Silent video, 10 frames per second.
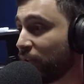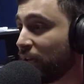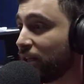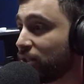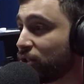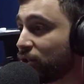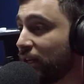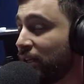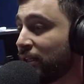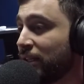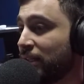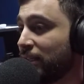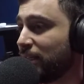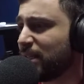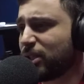the industry,
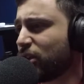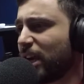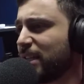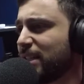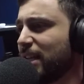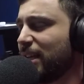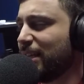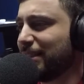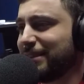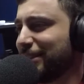this crazy